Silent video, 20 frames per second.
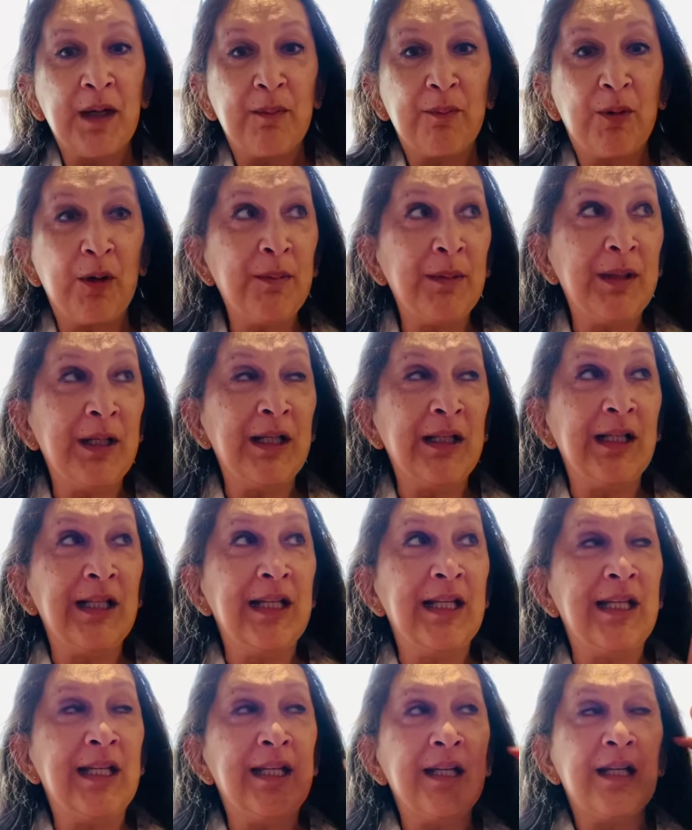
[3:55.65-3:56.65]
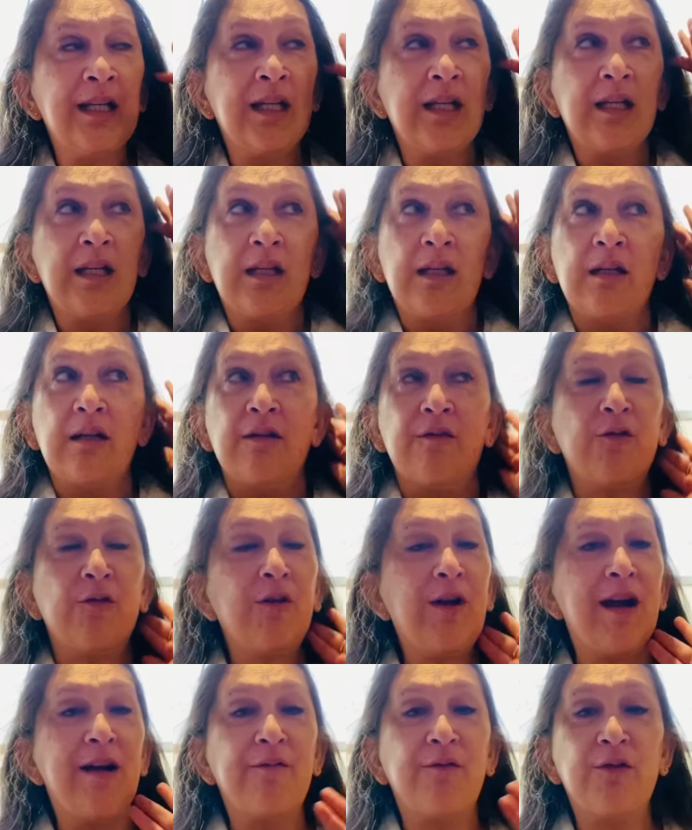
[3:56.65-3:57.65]
Permanently,
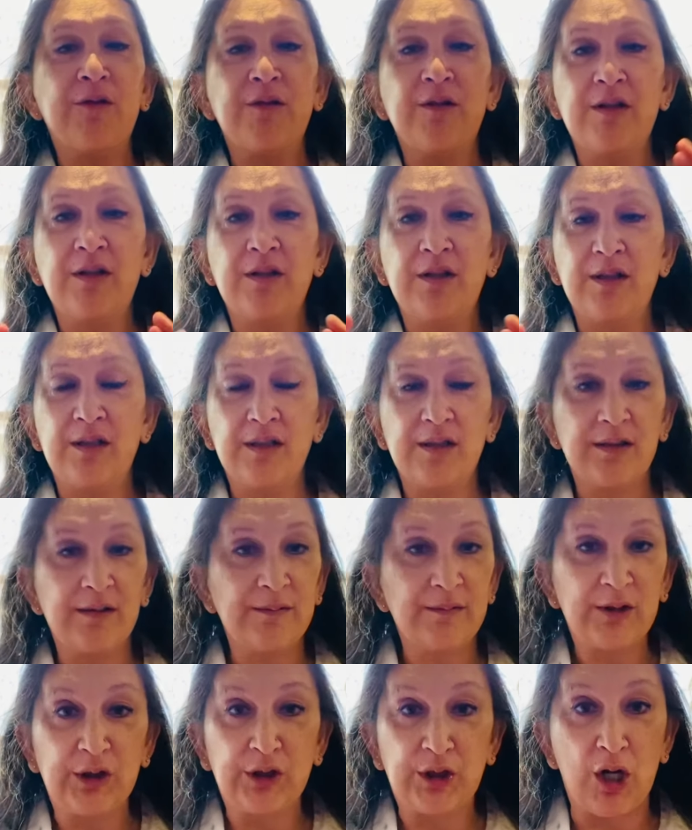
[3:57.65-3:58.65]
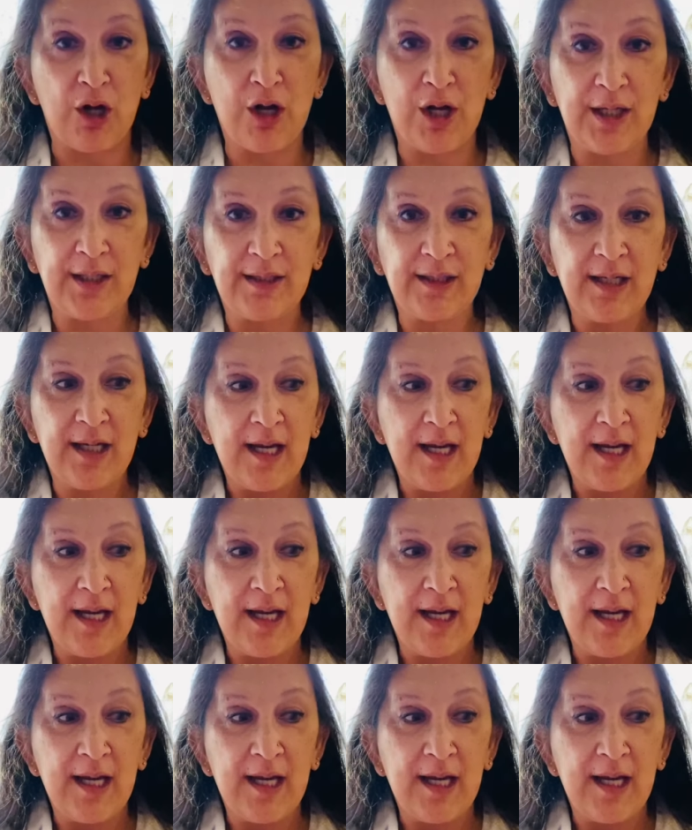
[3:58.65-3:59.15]
forever, gone.